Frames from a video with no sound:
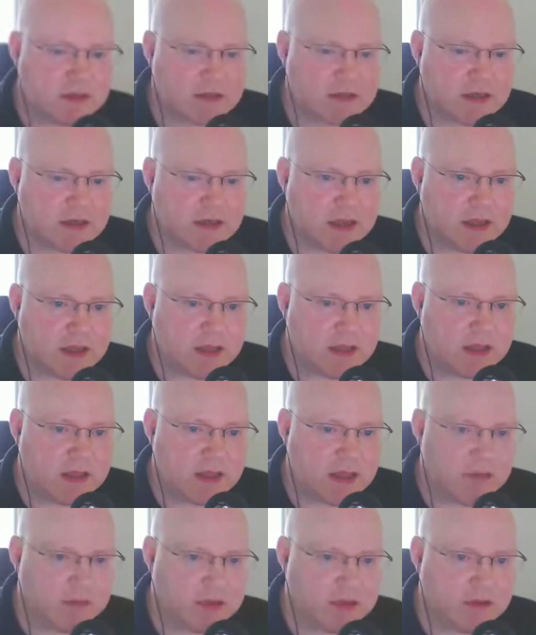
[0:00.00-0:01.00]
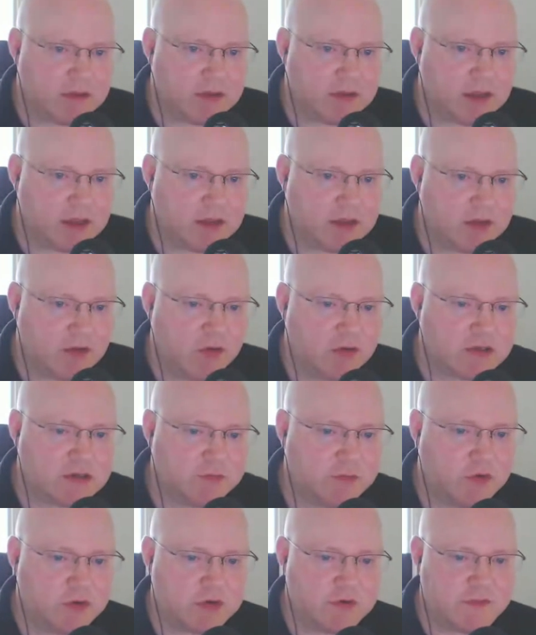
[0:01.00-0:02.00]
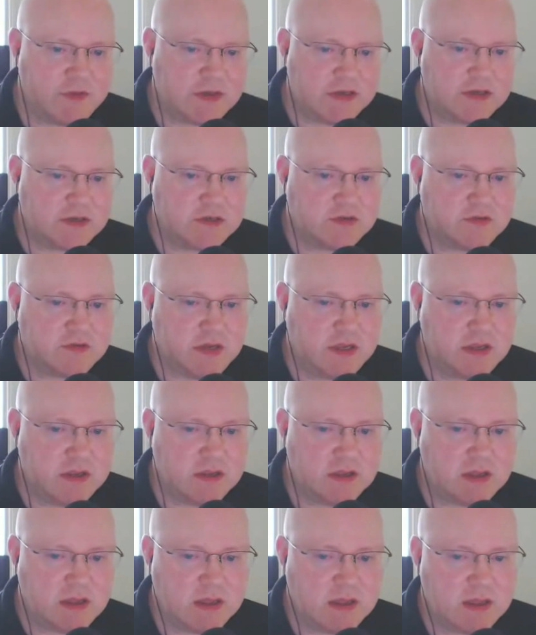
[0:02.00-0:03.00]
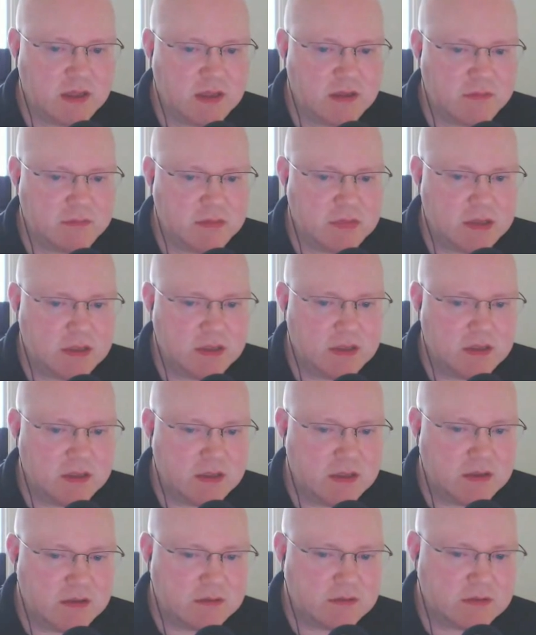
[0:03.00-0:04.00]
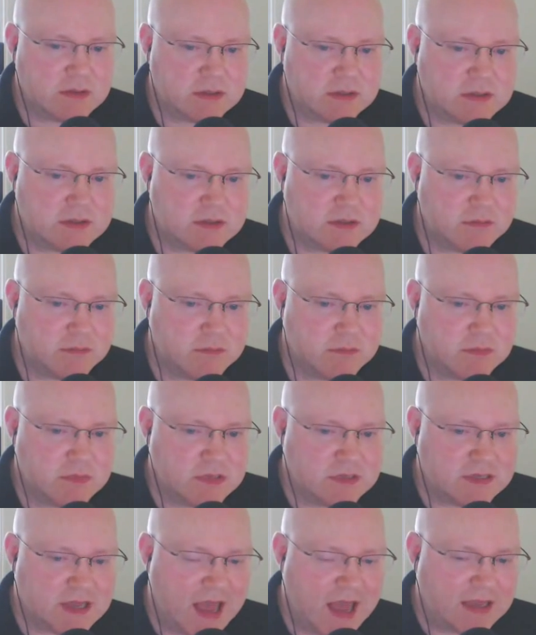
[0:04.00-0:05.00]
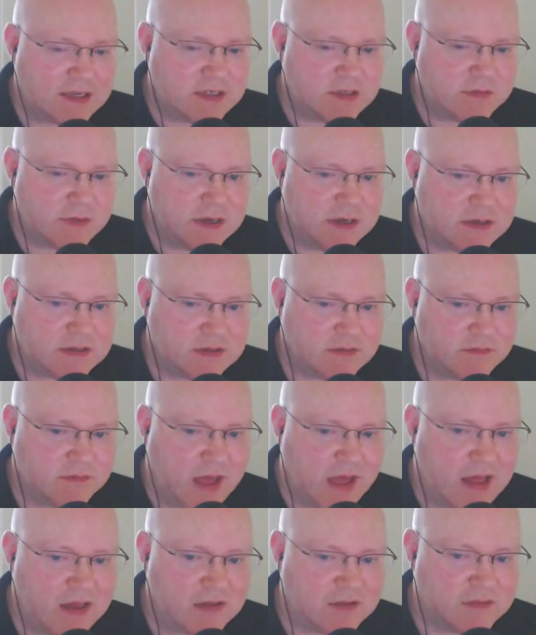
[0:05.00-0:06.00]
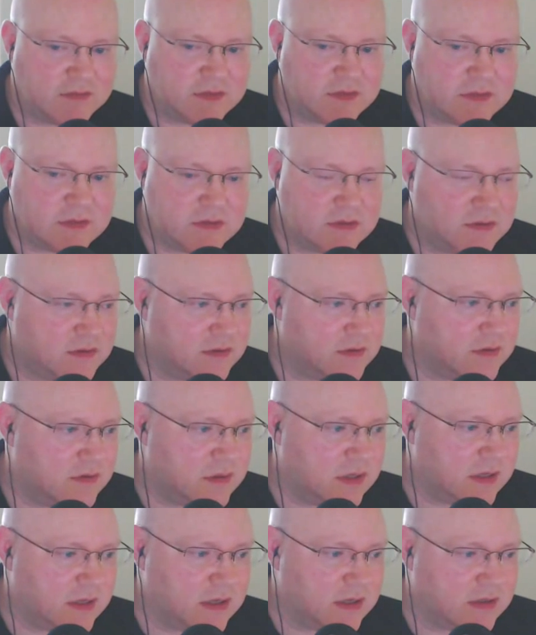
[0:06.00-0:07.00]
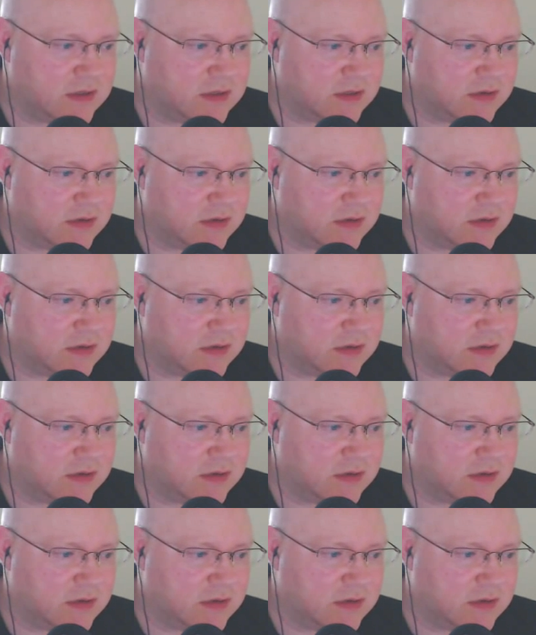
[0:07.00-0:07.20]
like in the automotive industry, there's actuators and valves that can